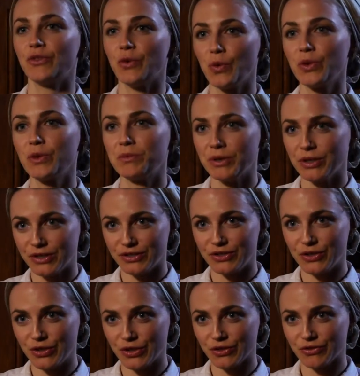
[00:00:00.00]
all the books you
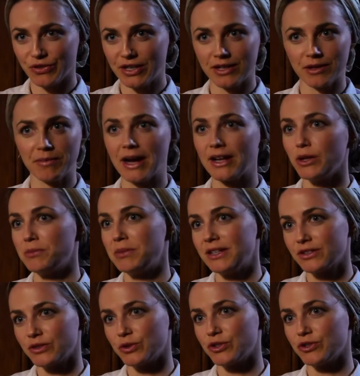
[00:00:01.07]
could have written about your
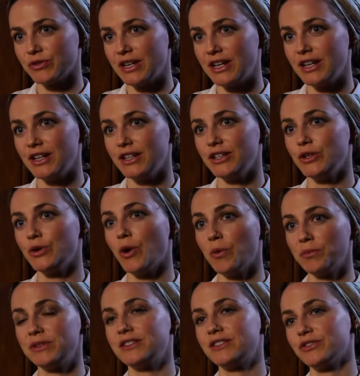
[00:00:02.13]
political career, you
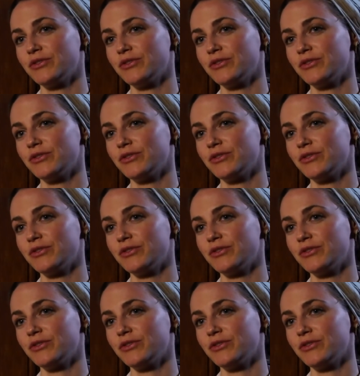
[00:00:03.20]
opted to